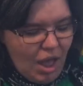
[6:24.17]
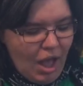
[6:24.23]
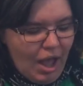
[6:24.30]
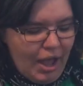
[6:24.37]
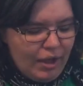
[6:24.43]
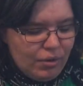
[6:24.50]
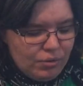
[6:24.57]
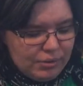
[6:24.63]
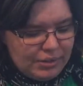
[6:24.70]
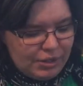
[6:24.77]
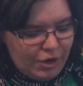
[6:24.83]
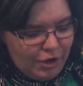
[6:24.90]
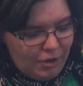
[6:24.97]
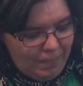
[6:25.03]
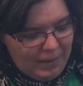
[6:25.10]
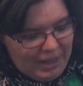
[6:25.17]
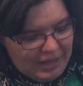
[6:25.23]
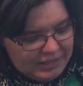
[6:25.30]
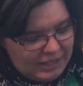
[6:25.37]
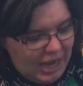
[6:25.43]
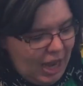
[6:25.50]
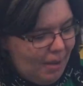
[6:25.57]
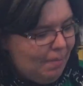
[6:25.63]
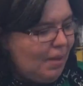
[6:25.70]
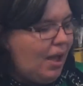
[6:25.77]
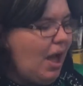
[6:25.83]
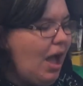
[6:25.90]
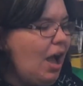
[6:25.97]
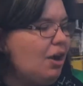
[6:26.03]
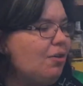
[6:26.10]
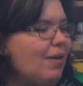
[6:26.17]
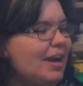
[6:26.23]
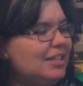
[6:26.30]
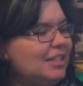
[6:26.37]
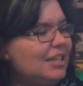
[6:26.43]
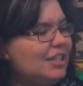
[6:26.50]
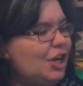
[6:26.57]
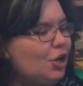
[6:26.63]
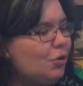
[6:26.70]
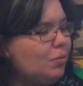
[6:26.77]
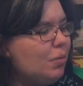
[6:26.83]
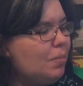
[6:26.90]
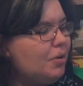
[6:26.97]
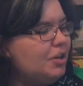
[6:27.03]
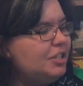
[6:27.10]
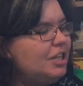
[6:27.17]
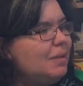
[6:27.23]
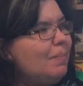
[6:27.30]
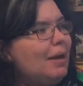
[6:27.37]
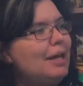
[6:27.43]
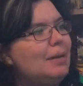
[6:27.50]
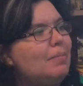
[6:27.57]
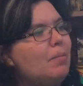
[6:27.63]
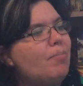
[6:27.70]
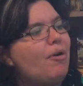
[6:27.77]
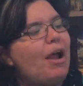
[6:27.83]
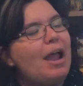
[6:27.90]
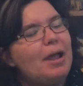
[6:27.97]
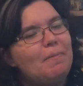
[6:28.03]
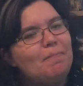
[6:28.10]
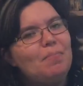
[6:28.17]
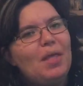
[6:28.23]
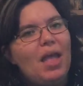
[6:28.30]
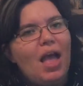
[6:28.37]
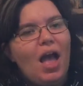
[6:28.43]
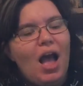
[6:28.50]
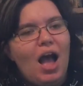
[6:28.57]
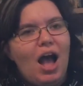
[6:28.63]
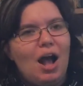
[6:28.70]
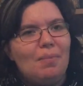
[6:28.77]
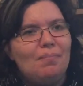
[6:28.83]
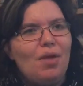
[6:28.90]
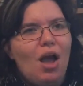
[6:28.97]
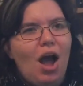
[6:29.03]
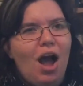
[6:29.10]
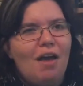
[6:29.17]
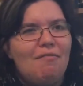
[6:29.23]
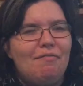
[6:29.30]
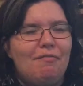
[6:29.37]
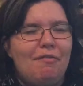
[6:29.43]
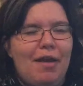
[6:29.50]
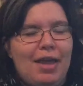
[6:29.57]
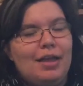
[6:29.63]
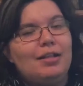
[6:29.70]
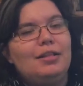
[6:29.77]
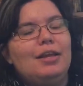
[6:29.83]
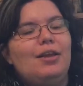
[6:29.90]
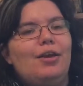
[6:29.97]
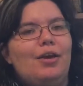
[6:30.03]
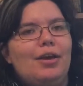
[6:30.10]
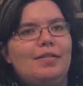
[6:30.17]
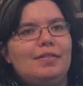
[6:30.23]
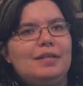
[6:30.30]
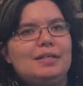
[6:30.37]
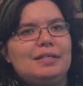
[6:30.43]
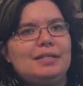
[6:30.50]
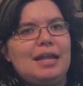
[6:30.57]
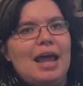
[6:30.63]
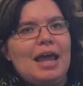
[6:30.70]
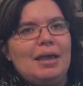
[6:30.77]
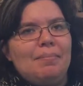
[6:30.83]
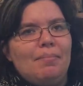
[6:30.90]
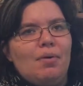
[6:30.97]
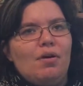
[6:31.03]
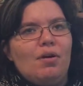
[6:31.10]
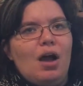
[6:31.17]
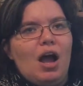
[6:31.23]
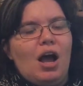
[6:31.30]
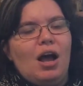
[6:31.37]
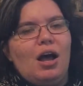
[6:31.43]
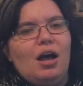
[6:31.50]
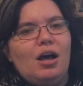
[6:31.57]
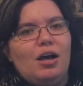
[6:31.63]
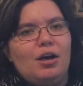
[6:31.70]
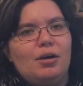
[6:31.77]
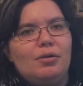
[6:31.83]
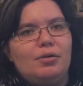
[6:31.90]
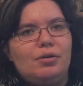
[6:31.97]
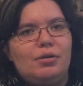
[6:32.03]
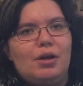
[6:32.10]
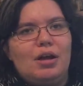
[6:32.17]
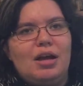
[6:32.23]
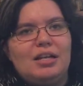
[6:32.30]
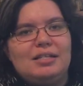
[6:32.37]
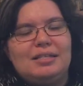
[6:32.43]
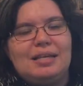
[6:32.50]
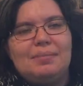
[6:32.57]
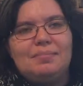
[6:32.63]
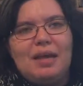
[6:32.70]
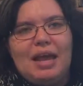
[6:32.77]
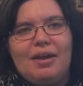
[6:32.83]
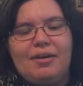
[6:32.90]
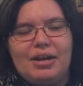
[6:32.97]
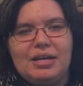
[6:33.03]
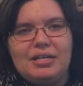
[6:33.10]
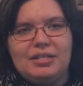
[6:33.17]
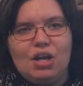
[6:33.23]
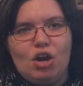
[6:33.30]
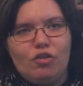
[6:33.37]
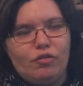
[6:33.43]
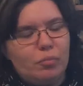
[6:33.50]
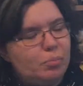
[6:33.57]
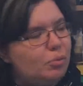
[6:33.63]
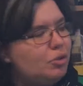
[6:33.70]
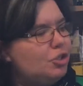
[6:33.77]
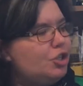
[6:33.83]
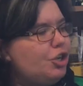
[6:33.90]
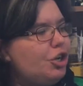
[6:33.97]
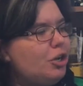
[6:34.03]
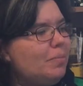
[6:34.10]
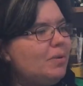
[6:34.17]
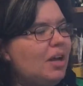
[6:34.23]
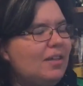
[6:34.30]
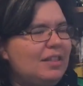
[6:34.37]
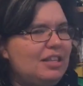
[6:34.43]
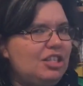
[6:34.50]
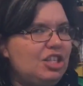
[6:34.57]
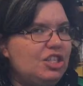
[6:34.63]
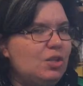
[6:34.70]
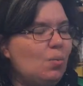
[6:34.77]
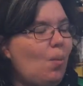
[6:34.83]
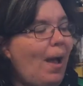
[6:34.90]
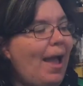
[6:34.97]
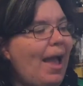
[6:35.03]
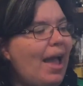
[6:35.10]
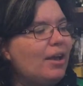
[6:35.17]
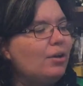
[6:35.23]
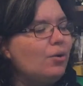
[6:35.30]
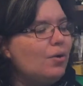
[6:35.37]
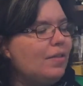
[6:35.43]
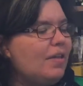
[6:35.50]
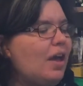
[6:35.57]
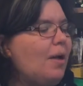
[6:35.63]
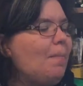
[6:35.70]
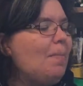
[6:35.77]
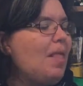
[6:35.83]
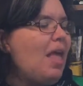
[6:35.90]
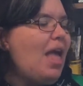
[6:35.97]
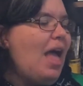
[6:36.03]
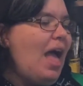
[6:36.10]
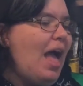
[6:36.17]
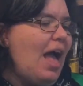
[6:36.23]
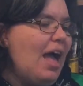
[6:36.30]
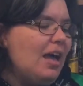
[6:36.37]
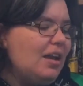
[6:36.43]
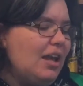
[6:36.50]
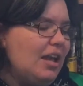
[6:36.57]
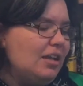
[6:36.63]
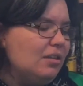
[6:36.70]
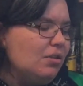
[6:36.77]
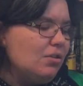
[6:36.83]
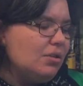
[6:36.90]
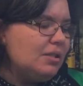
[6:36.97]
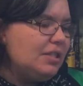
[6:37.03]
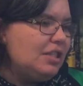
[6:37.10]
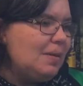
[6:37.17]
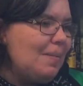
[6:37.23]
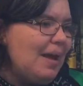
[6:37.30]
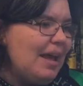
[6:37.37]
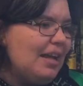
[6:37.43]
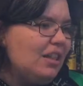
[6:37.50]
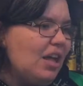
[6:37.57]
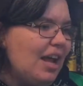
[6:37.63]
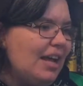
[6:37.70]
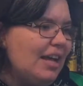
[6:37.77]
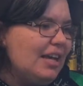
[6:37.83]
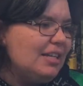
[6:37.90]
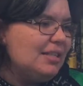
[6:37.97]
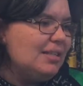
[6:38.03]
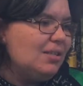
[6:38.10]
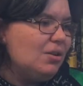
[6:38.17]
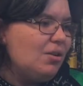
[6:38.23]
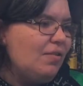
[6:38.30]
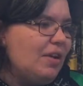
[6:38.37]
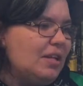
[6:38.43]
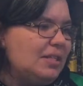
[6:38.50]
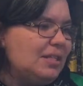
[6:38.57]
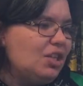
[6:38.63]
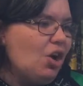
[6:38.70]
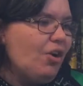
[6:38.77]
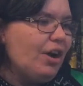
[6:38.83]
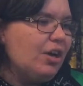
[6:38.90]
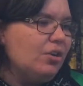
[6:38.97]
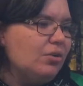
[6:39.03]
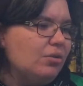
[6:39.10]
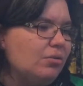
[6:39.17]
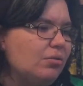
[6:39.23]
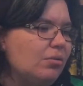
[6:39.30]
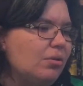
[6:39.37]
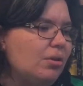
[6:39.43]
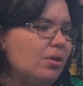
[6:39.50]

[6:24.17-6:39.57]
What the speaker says: I also picked up A Great and Terrible Beauty by Libba Bray. I vaguely heard this name in some areas of BookTube. She's a YA author, and it looks to me like it's sort of historical